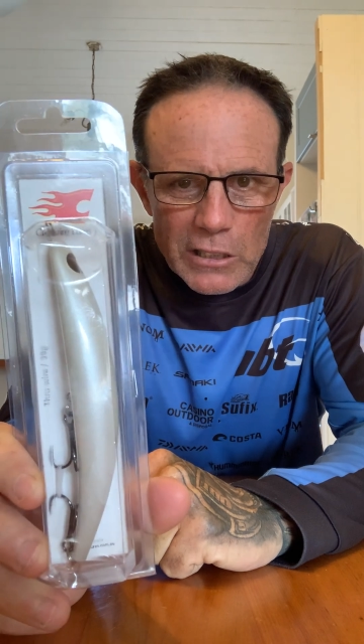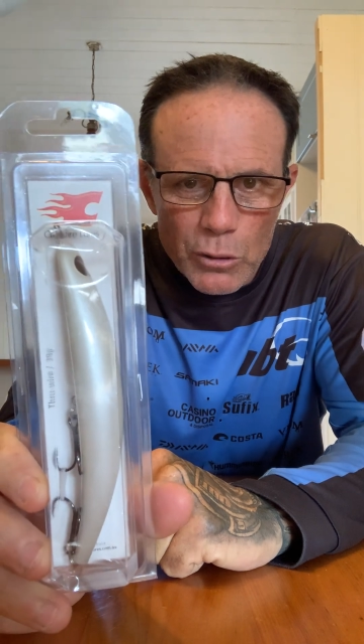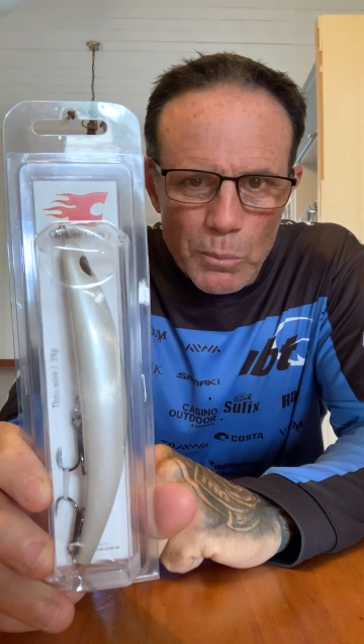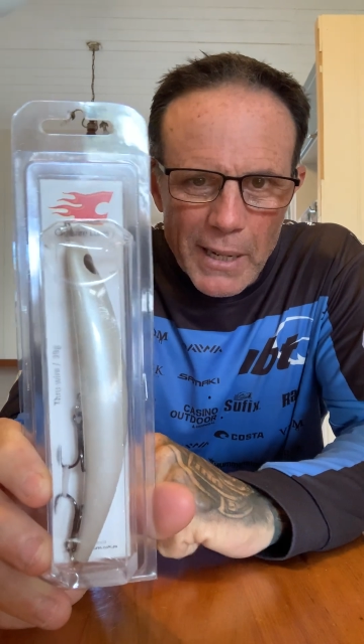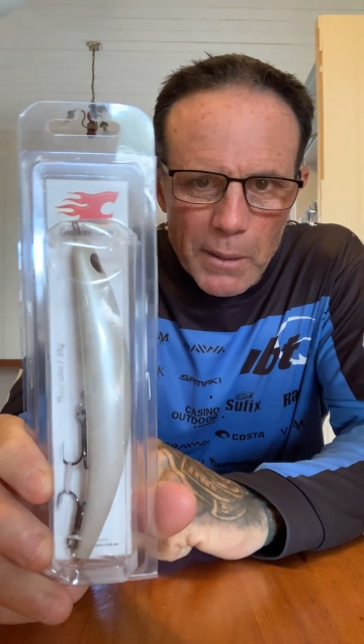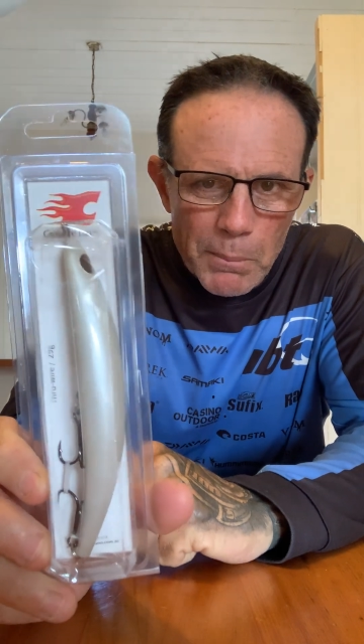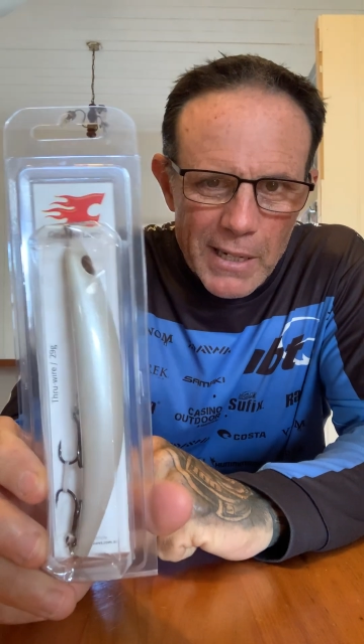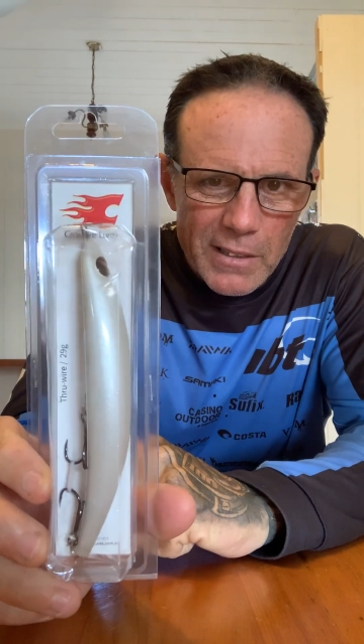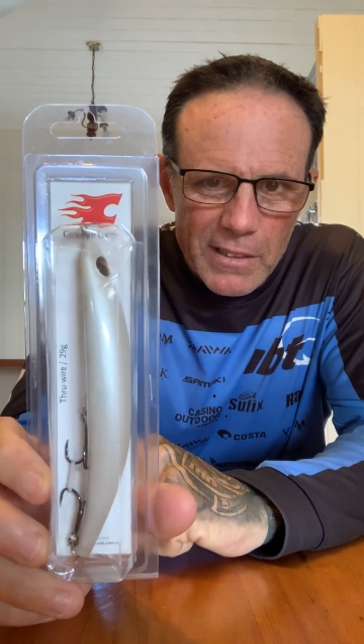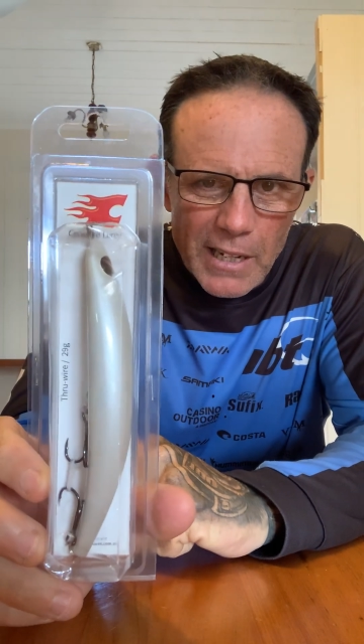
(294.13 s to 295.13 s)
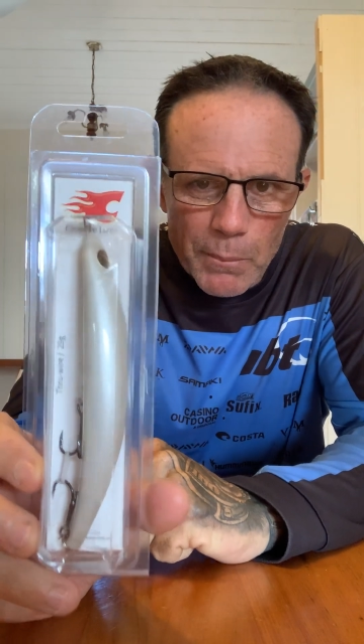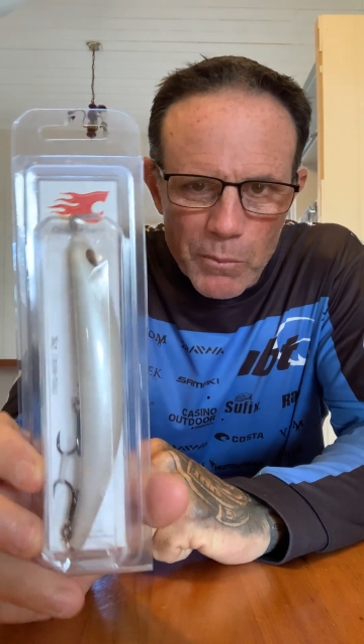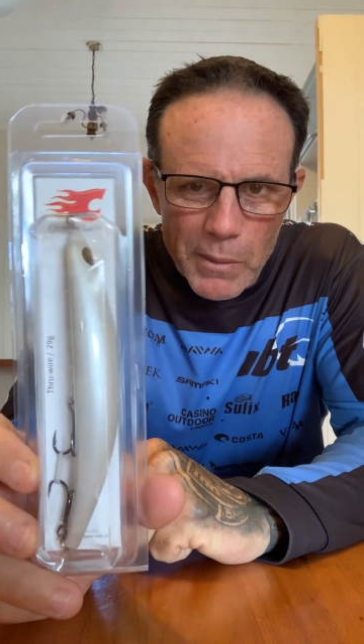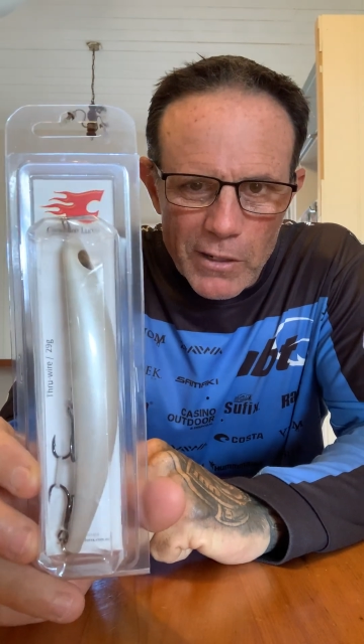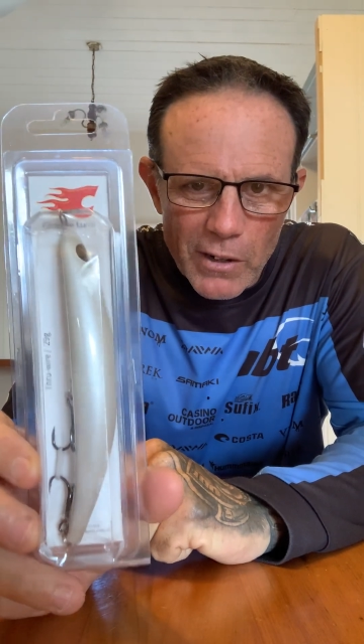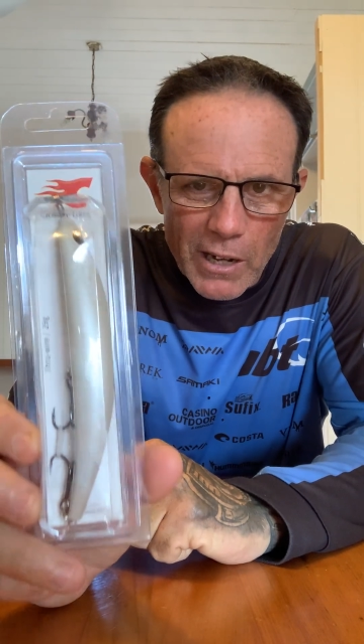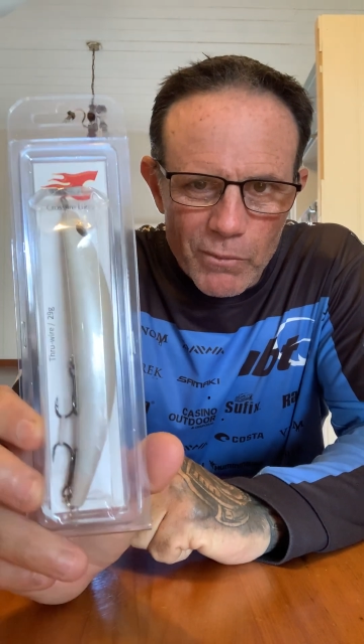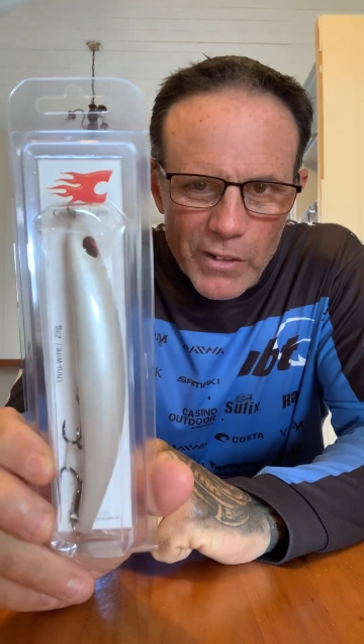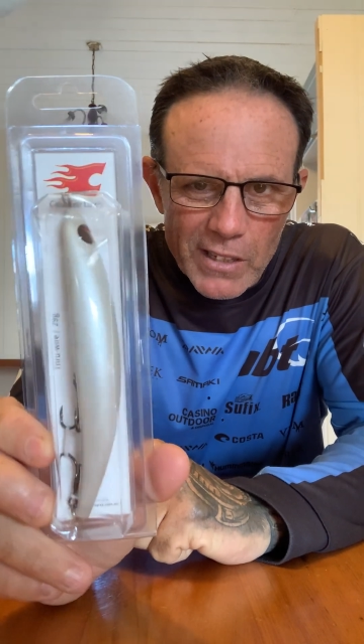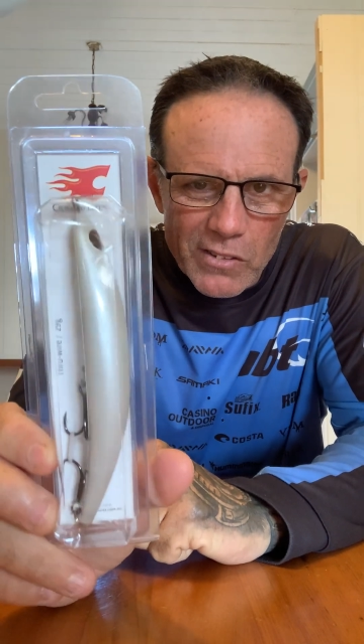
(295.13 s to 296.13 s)
to about 1 metre depth, 1.5 meters,
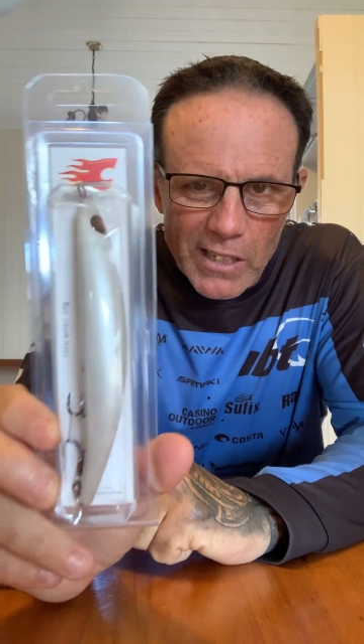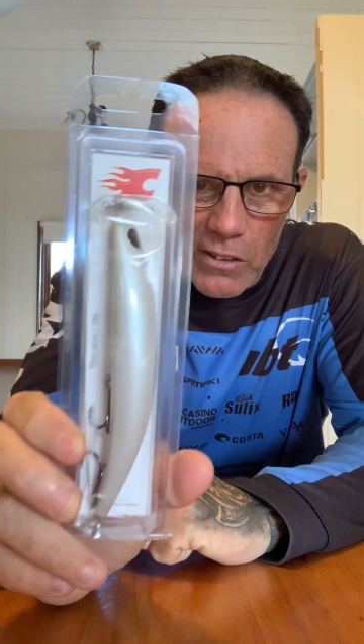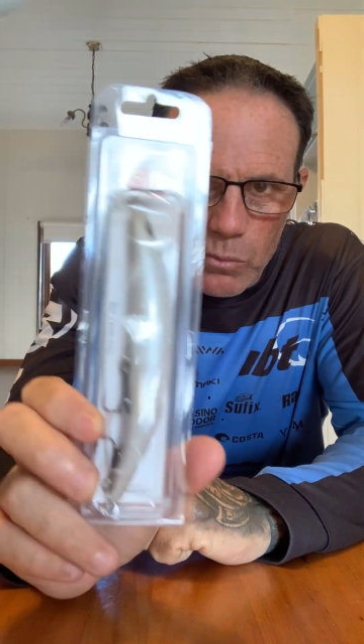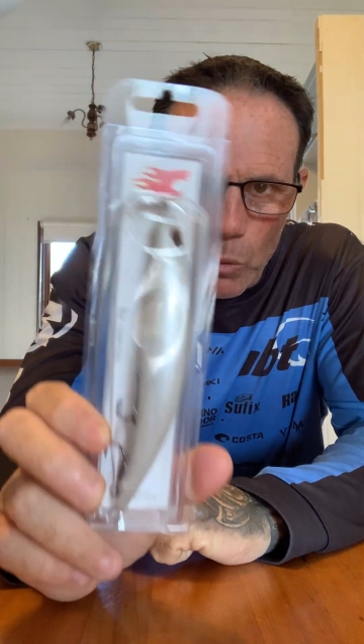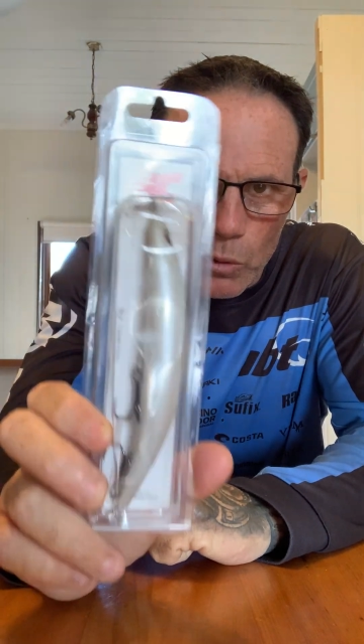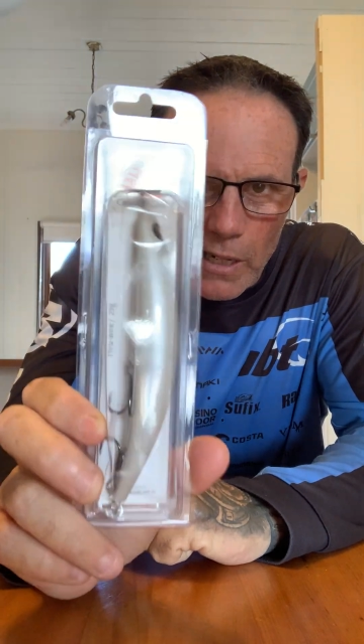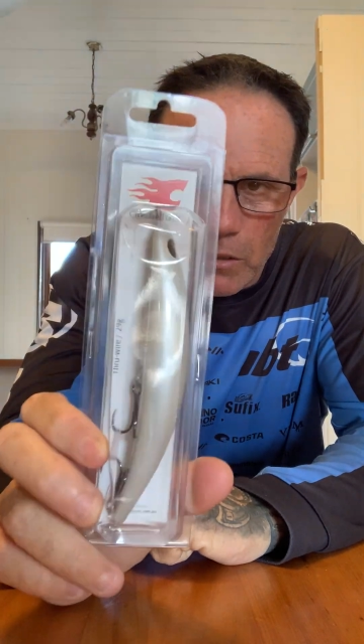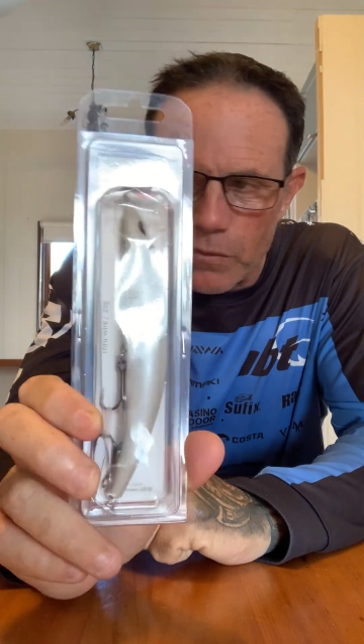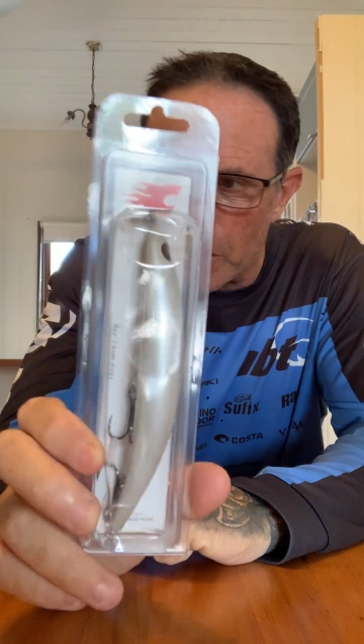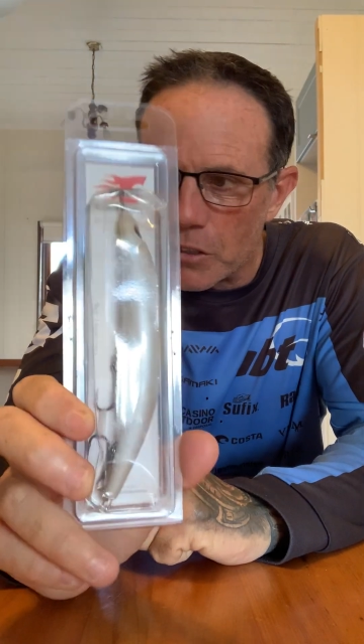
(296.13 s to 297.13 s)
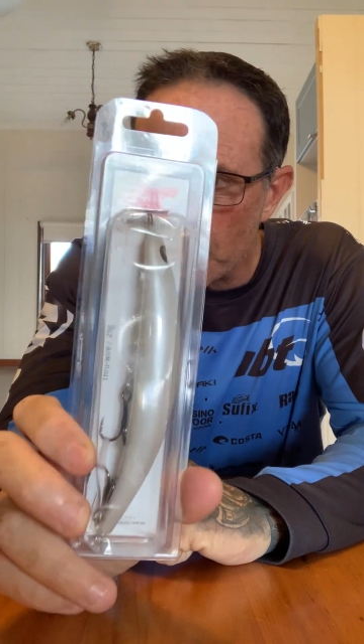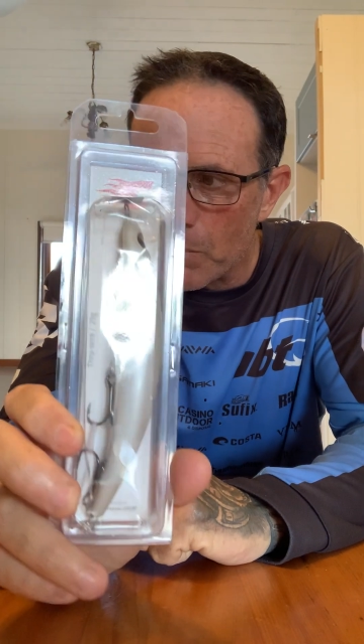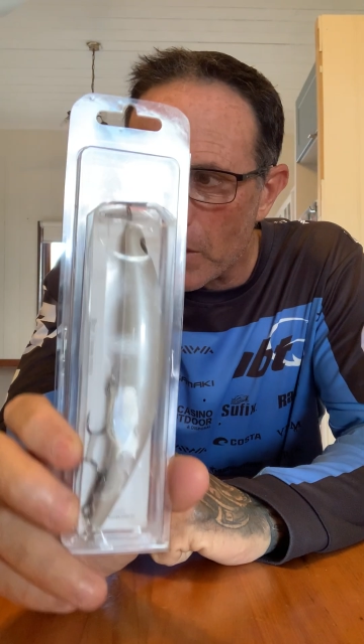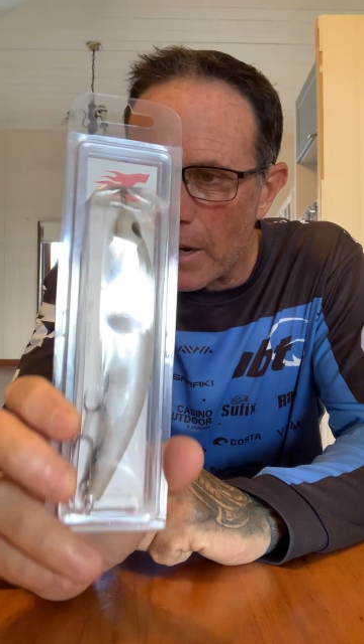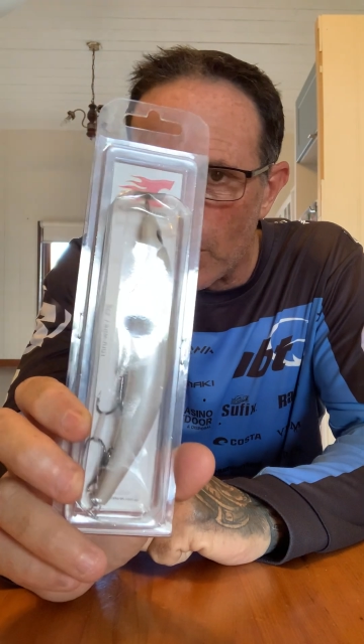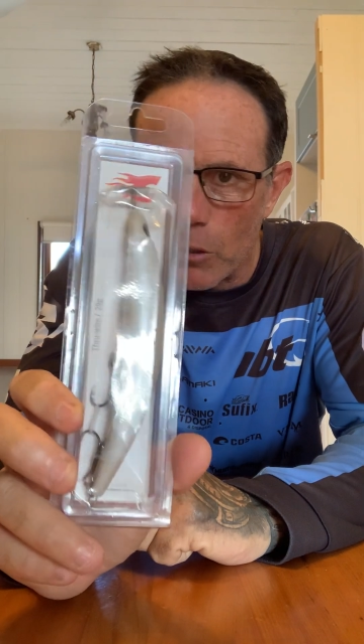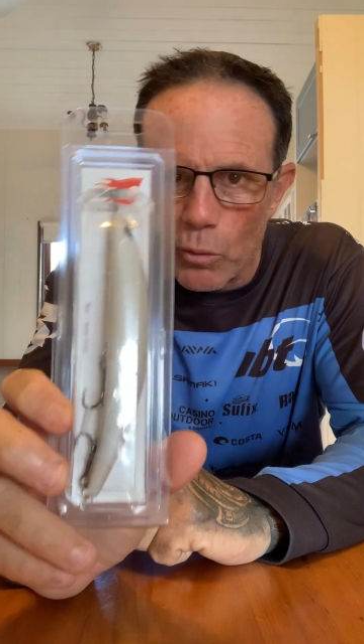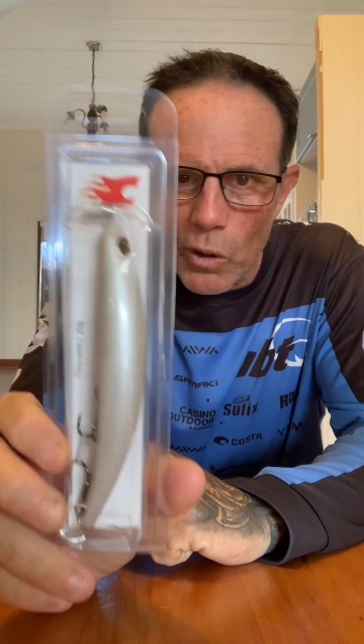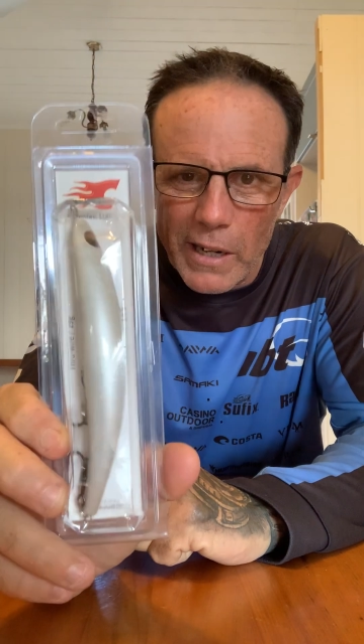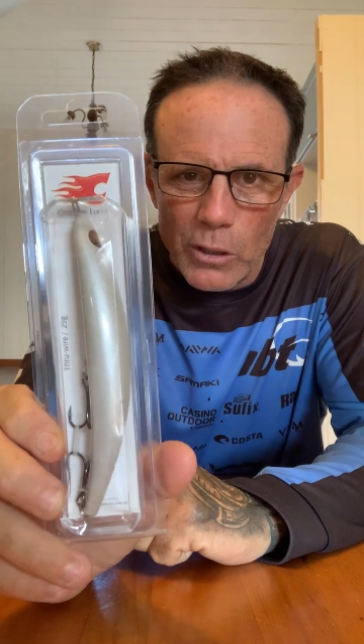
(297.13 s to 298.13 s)
these things will catch fish. They are a
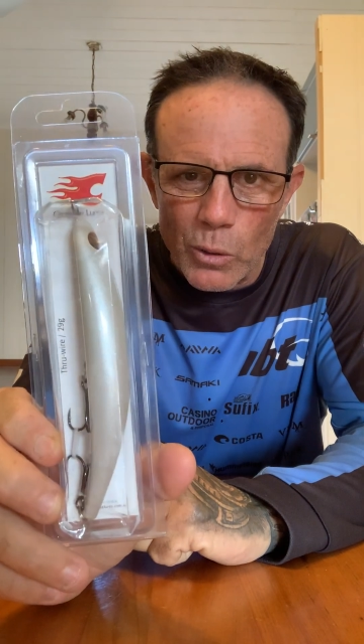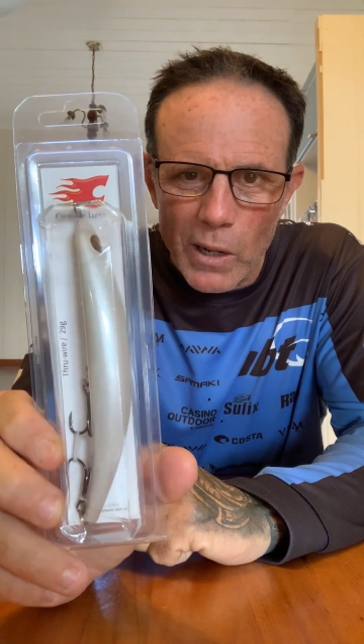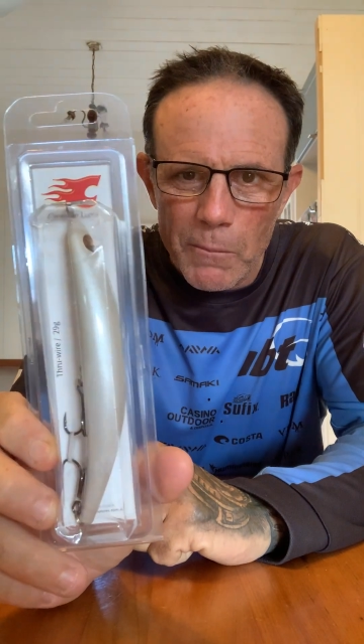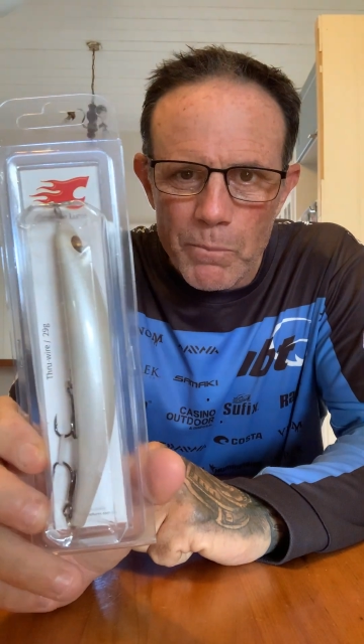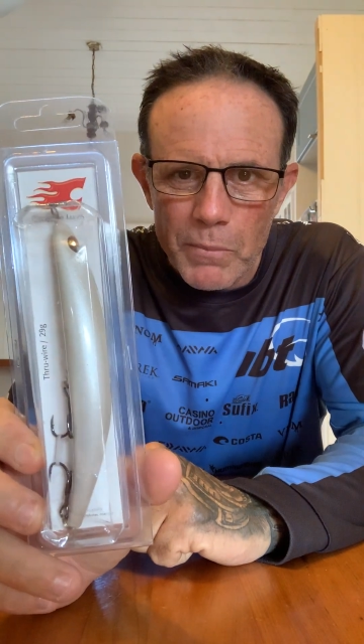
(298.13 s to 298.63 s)
great lure.